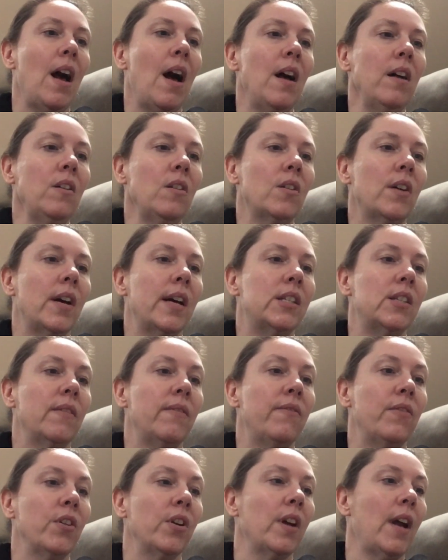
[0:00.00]
uncle has a
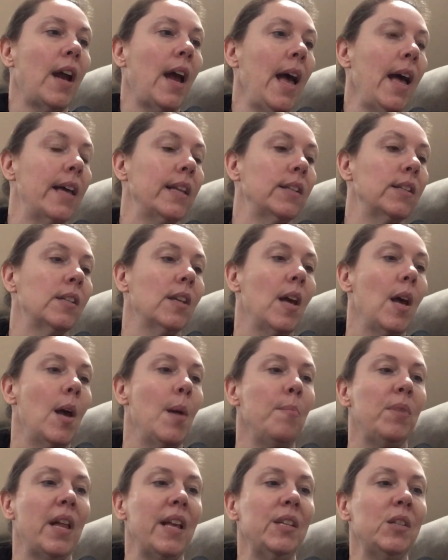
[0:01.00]
fur hat.
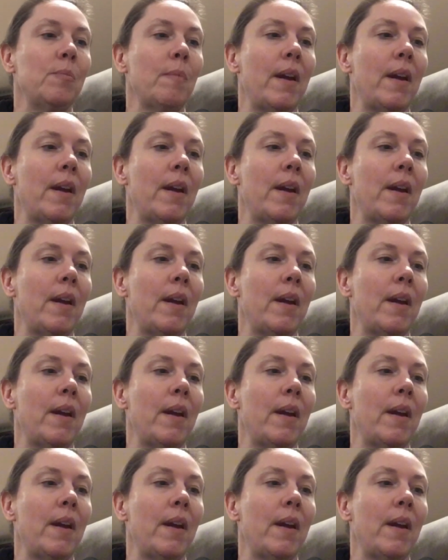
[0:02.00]
Plus,